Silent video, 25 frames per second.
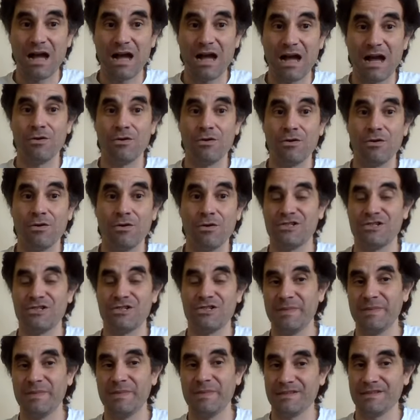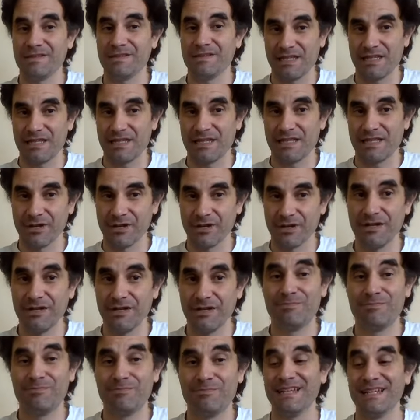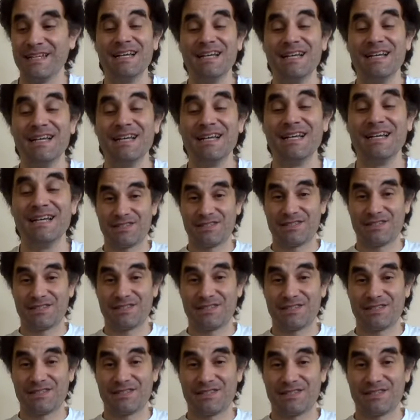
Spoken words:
Oh, or do you mean slavery? But the slave